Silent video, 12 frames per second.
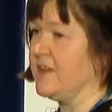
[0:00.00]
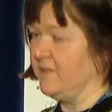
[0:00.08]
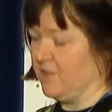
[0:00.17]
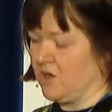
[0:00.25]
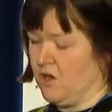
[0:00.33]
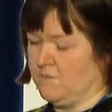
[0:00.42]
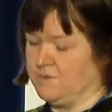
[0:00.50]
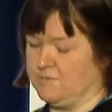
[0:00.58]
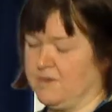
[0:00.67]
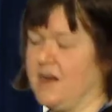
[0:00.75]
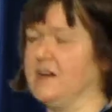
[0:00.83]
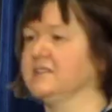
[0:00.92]
in the common
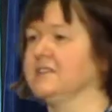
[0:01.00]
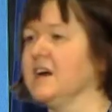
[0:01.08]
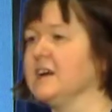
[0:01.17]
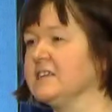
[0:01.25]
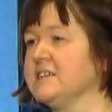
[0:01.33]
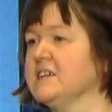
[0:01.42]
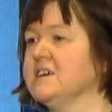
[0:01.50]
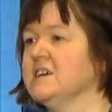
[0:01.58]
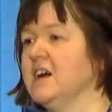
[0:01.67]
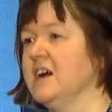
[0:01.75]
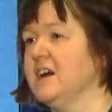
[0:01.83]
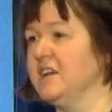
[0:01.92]
bile duct.
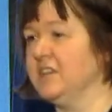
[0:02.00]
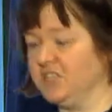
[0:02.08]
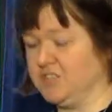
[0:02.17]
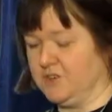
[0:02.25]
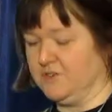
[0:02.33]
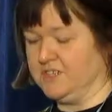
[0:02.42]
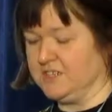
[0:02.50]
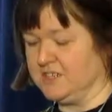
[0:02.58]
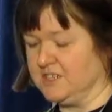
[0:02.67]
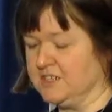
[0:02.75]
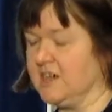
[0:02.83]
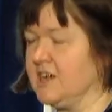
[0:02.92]
So this
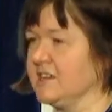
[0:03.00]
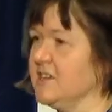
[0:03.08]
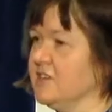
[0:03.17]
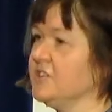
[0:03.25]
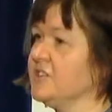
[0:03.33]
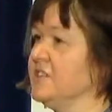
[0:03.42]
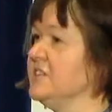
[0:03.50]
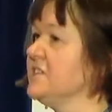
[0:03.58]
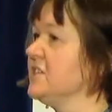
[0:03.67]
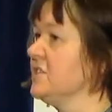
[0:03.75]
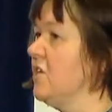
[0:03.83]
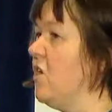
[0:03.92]
is a
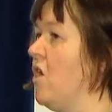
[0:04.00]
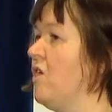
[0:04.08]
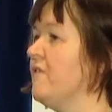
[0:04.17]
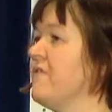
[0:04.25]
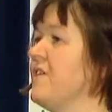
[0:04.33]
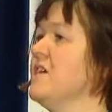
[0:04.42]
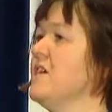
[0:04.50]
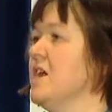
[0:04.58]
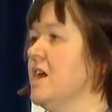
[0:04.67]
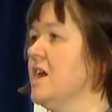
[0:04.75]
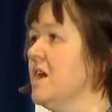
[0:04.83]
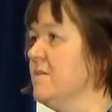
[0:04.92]
diagnosis of
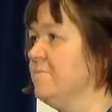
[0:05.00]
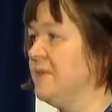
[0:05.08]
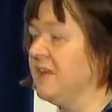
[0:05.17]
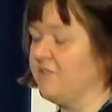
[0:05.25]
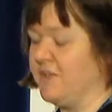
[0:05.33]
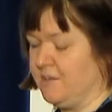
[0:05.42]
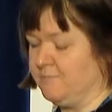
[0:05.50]
biliary